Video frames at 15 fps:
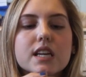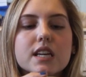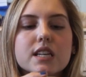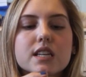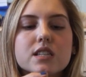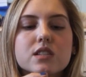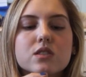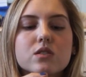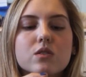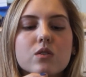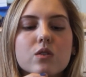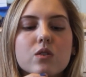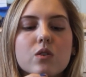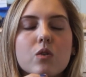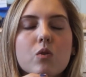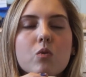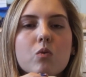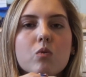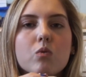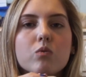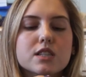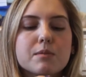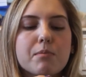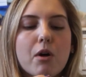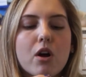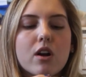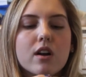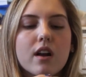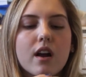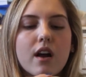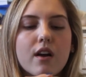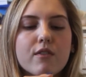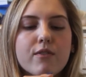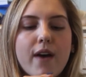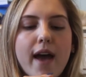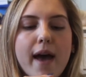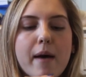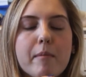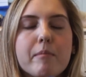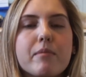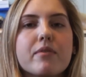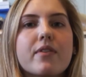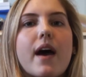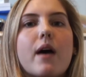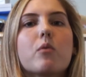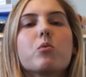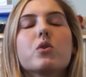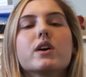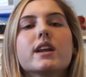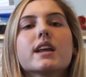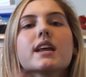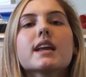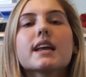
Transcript: is the part of hemp that would